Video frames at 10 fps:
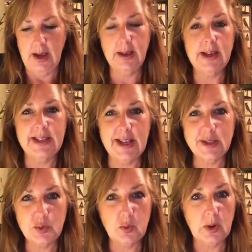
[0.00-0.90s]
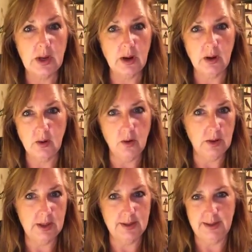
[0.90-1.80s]
because that's what our goal
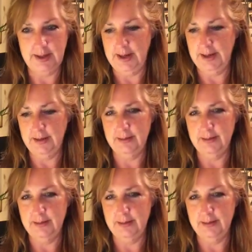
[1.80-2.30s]
is, isn't it?